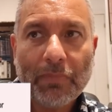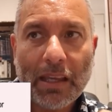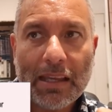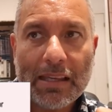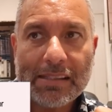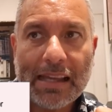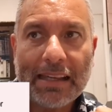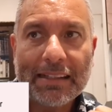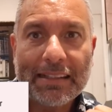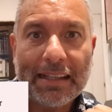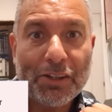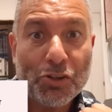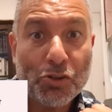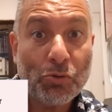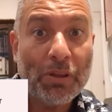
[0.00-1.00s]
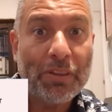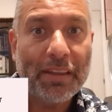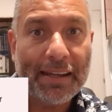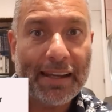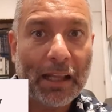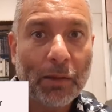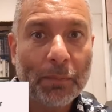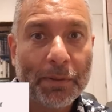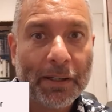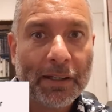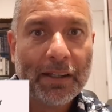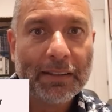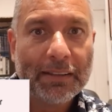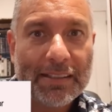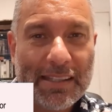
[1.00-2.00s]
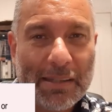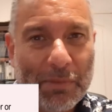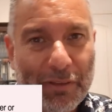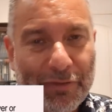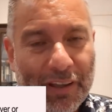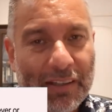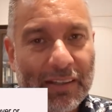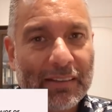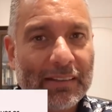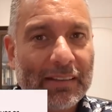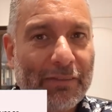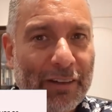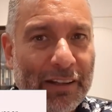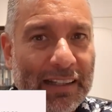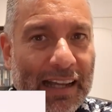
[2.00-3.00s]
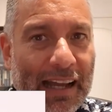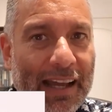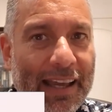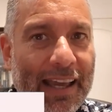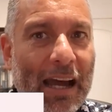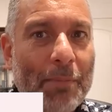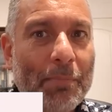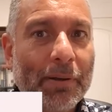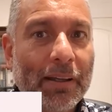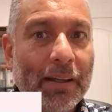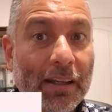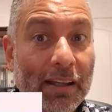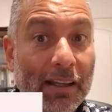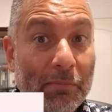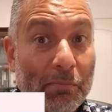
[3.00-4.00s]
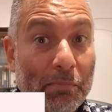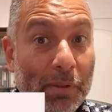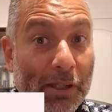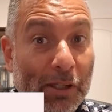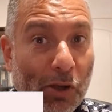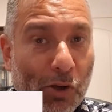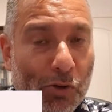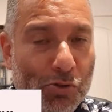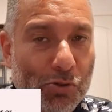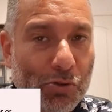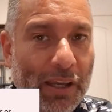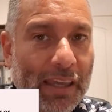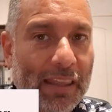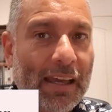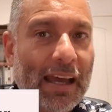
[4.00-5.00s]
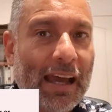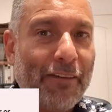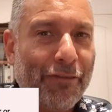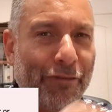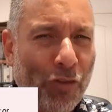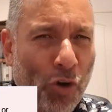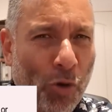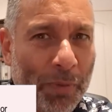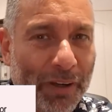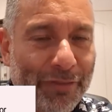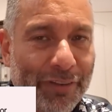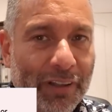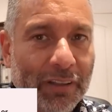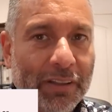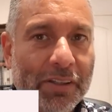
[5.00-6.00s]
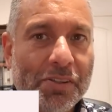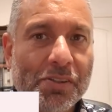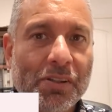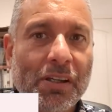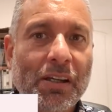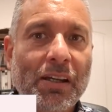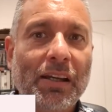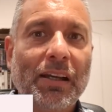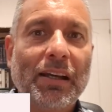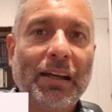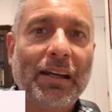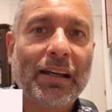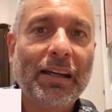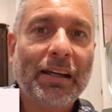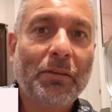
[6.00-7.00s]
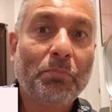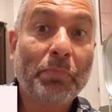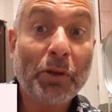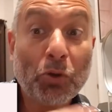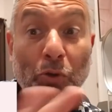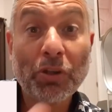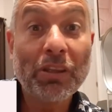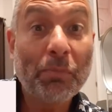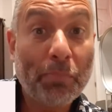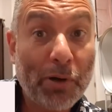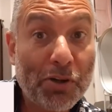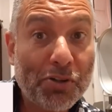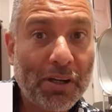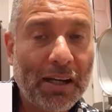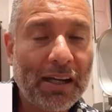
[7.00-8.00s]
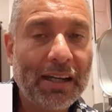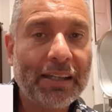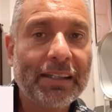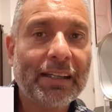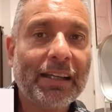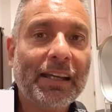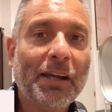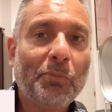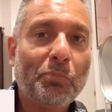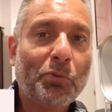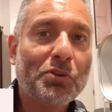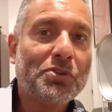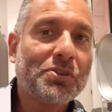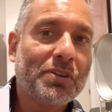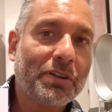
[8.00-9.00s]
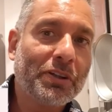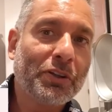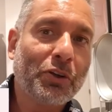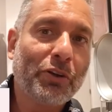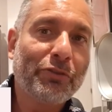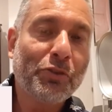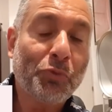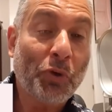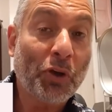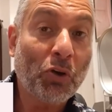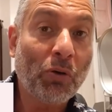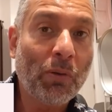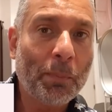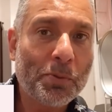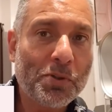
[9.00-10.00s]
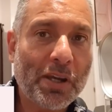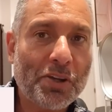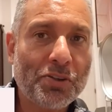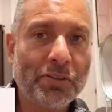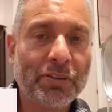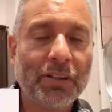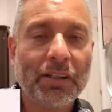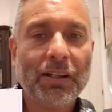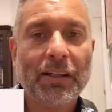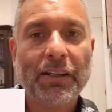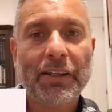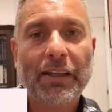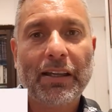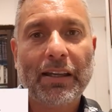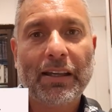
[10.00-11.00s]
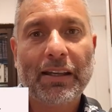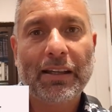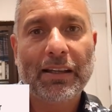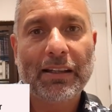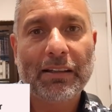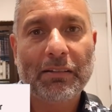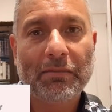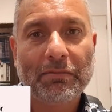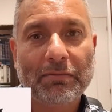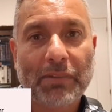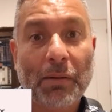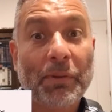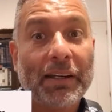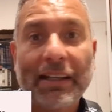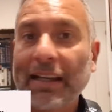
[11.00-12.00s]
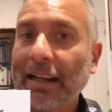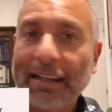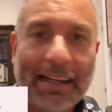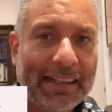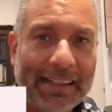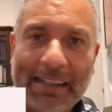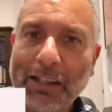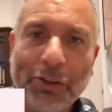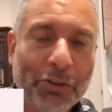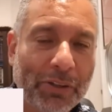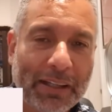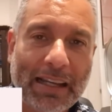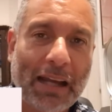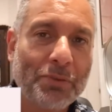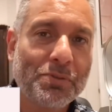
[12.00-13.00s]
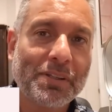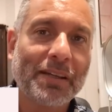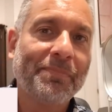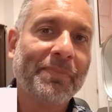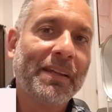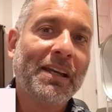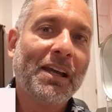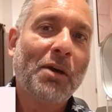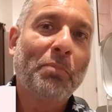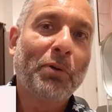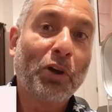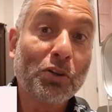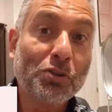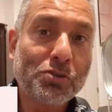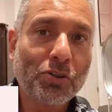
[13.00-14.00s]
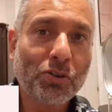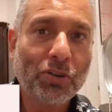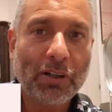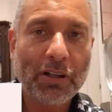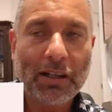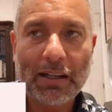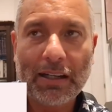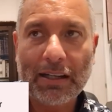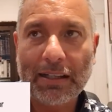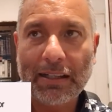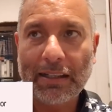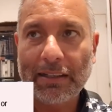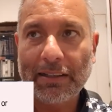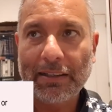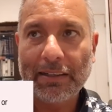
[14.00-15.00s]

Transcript: He's added that strength that helped the team defending high up, be close together, have four midfielders, be good in the pressure high, which, you know, if you recover possession, Real Madrid can kill you in the counter. But also,